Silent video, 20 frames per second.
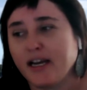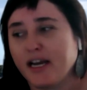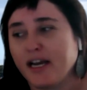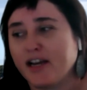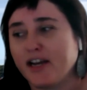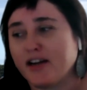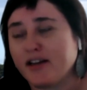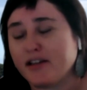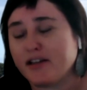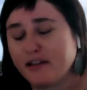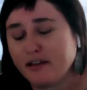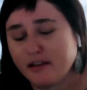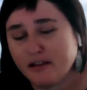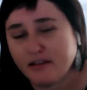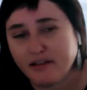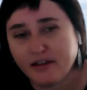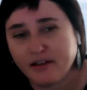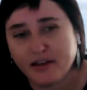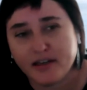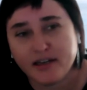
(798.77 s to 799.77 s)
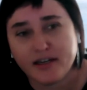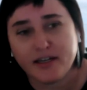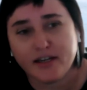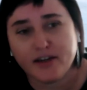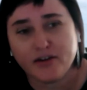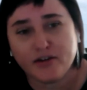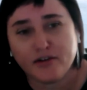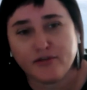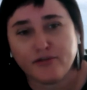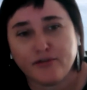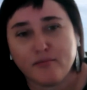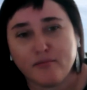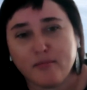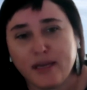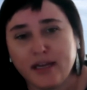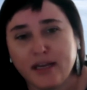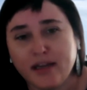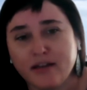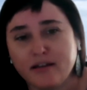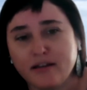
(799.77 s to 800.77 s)
And I think that, for
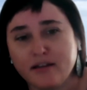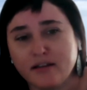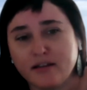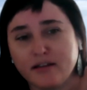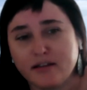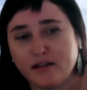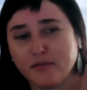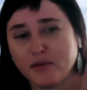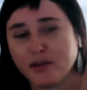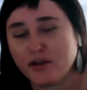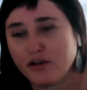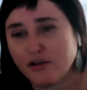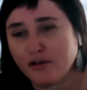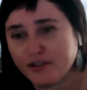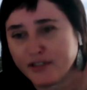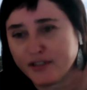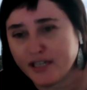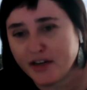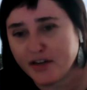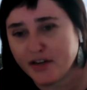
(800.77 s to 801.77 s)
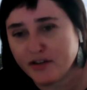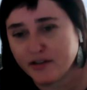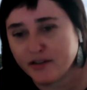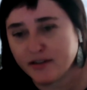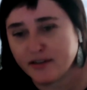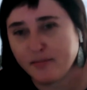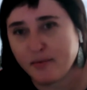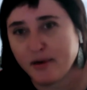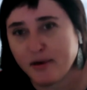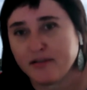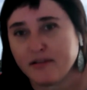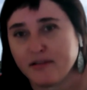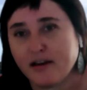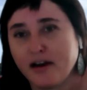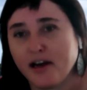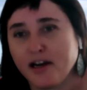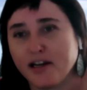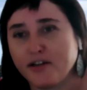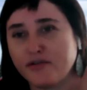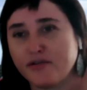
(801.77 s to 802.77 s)
me, some of the conversations about the
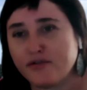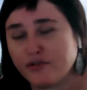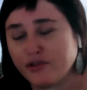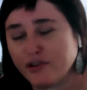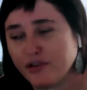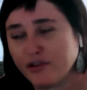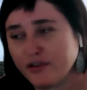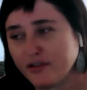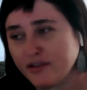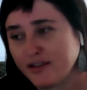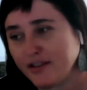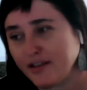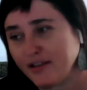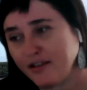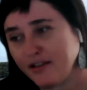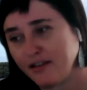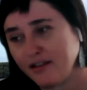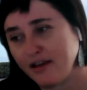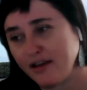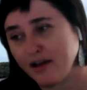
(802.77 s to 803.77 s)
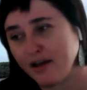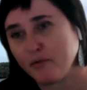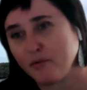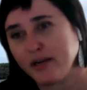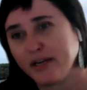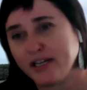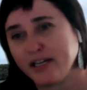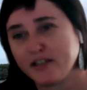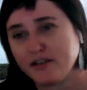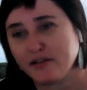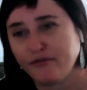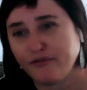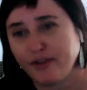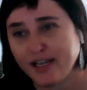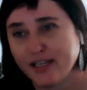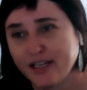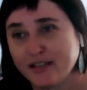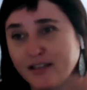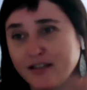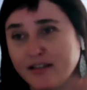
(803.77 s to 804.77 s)
hard truths that we need to
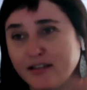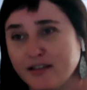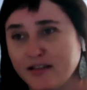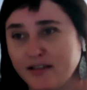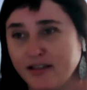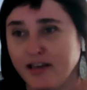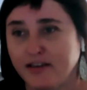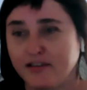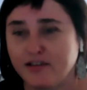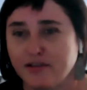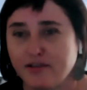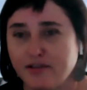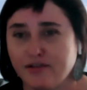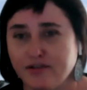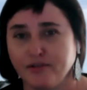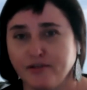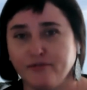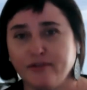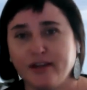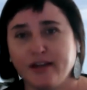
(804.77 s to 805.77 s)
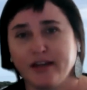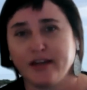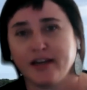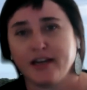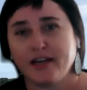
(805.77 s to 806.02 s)
face as a sector of,